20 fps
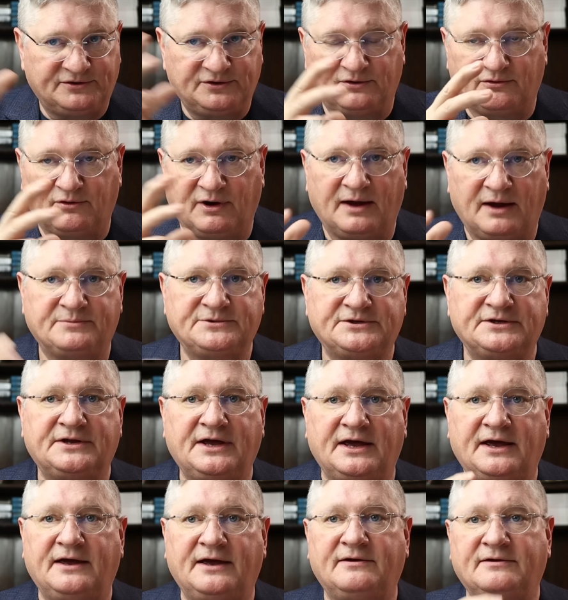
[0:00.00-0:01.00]
two grams a
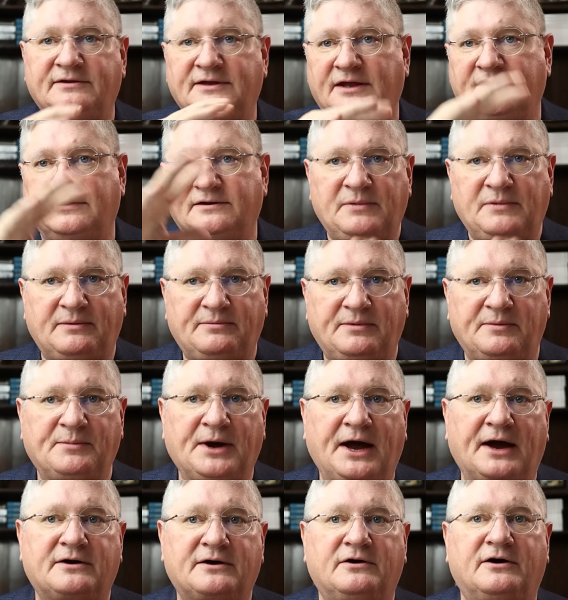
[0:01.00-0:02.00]
day, and then maybe
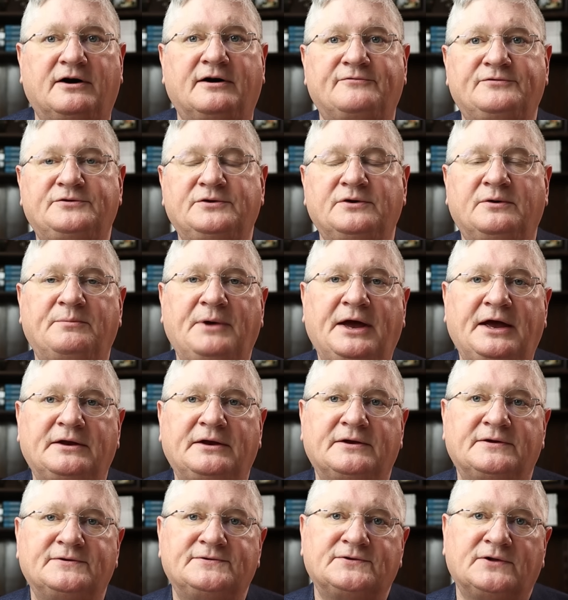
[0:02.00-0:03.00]
back off to a
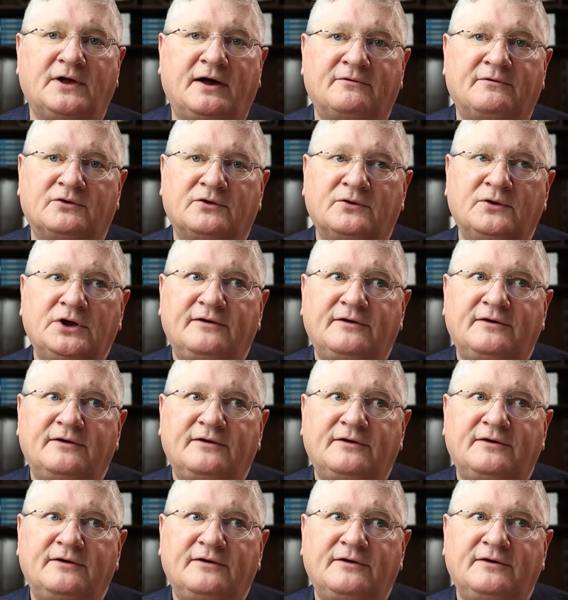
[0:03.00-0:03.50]
maintenance level.